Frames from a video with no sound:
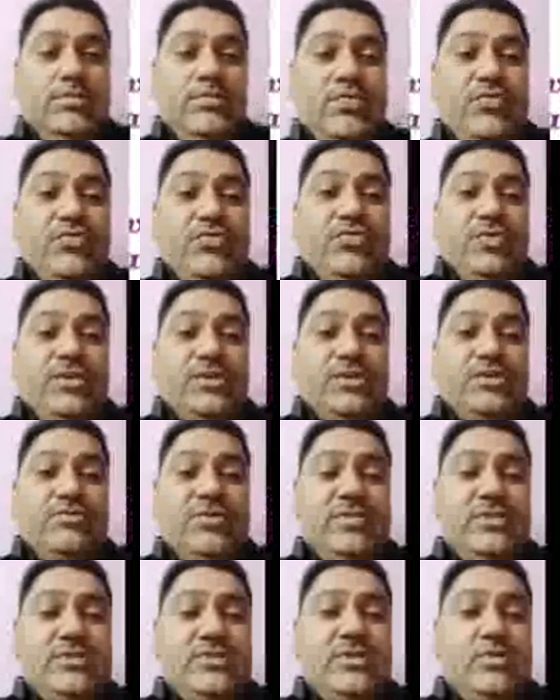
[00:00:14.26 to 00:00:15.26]
First we will
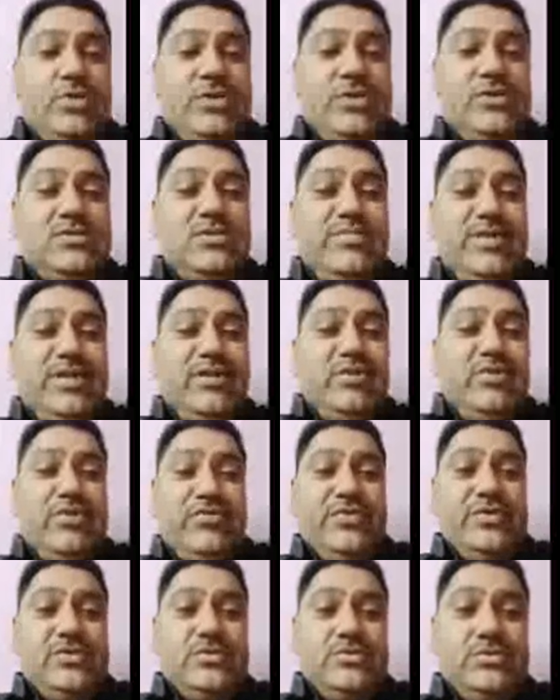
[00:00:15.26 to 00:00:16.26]
see what is the meaning of
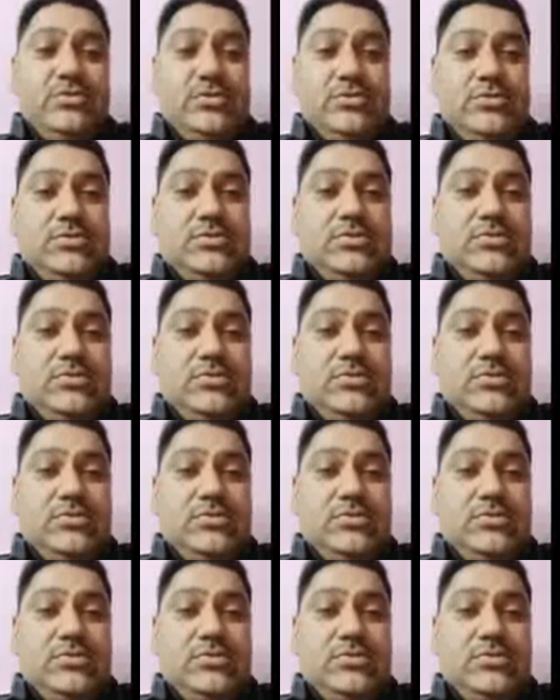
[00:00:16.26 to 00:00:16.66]
a resource.